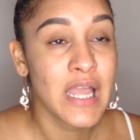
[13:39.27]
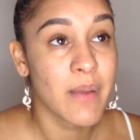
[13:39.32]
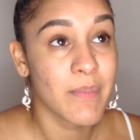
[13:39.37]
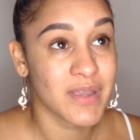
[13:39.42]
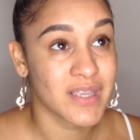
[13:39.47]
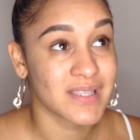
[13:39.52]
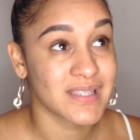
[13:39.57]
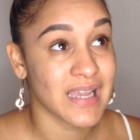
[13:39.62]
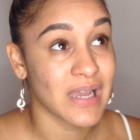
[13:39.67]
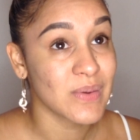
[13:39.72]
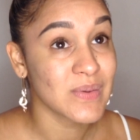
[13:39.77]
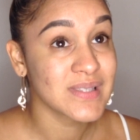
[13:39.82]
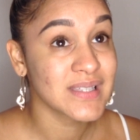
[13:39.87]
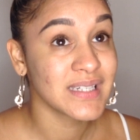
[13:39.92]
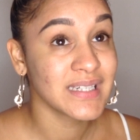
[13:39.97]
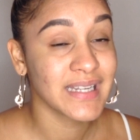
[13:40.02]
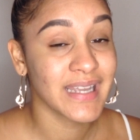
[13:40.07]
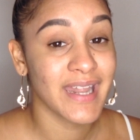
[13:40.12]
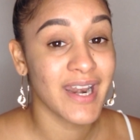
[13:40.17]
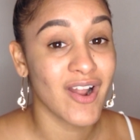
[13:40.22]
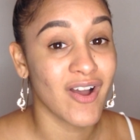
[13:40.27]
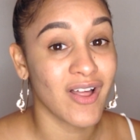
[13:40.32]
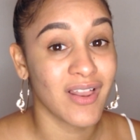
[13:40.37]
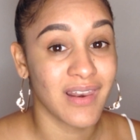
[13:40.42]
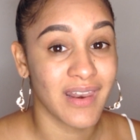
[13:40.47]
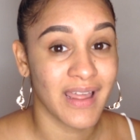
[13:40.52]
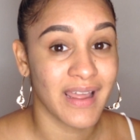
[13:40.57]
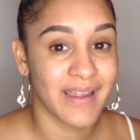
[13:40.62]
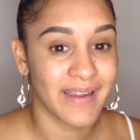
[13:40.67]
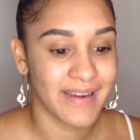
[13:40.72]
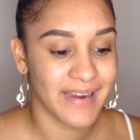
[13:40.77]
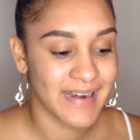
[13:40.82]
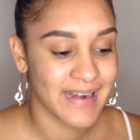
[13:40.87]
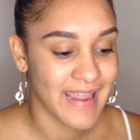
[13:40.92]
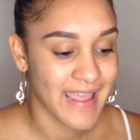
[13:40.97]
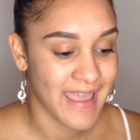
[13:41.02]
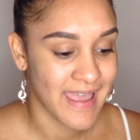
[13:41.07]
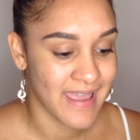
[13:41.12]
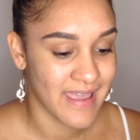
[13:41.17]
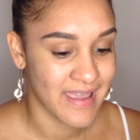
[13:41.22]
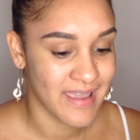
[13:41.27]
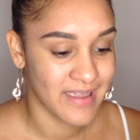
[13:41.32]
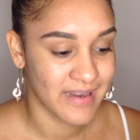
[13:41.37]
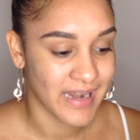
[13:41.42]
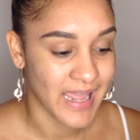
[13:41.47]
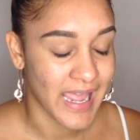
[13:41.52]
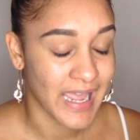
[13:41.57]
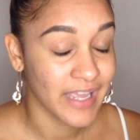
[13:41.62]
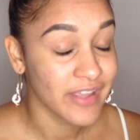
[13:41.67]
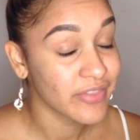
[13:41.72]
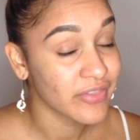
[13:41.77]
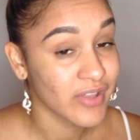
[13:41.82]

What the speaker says: because I was going to get it online and I